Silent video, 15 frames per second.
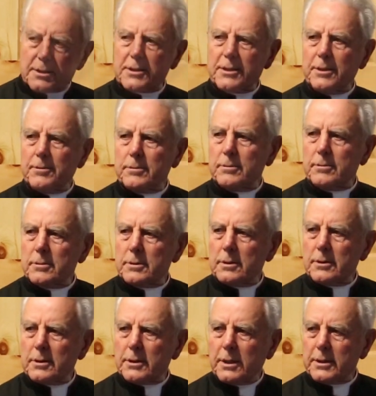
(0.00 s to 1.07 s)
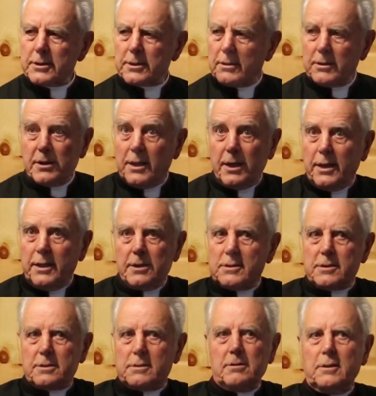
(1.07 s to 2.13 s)
the same lines. So the
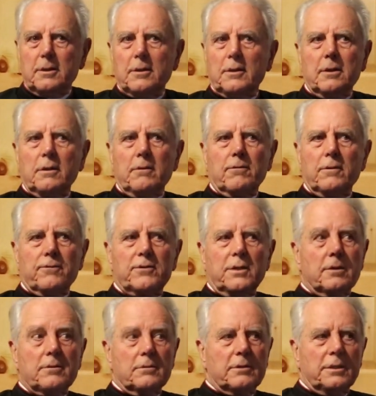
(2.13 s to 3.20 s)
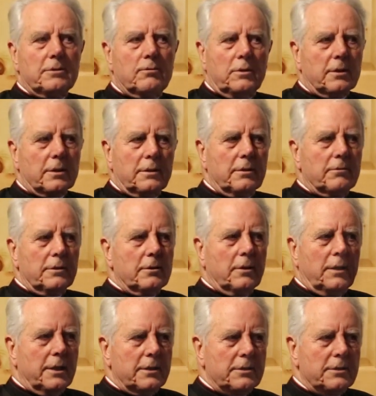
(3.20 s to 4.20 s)
eyes have done their work. The